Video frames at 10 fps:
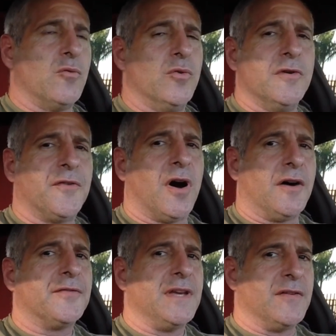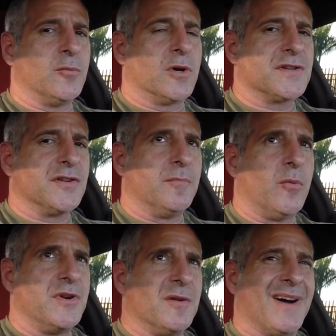Roof off, even more so.
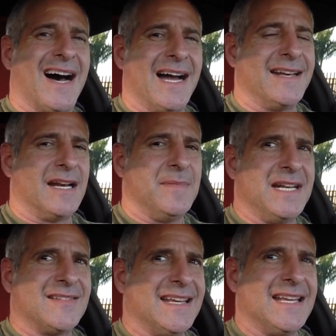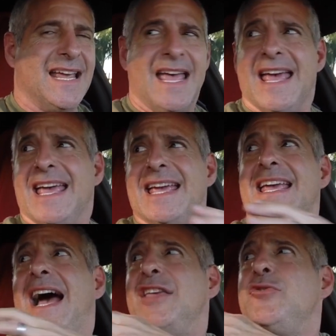But when you're behind it, I mean,
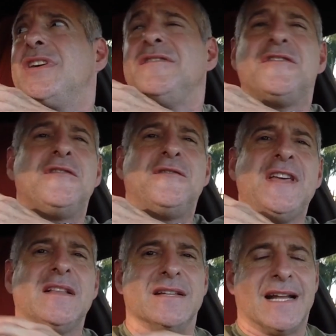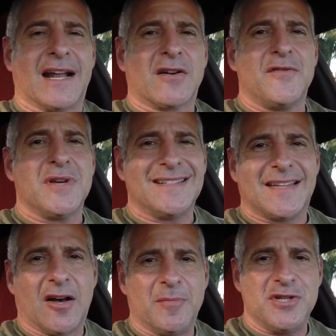you can feel it. I don't know if you could
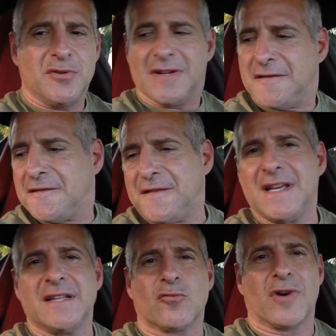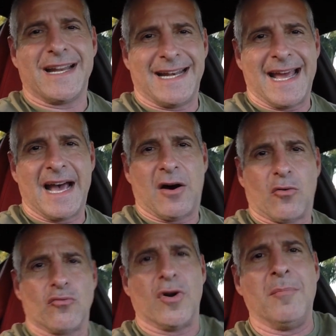tell, but you can feel it right
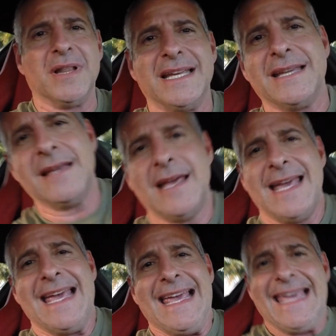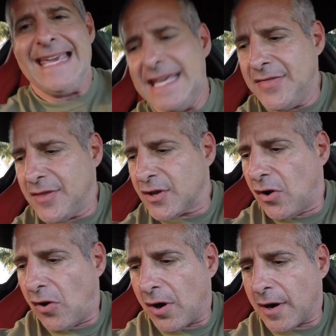now, rumbling in the
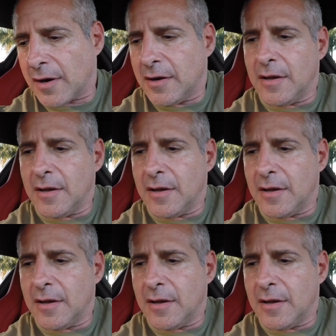car.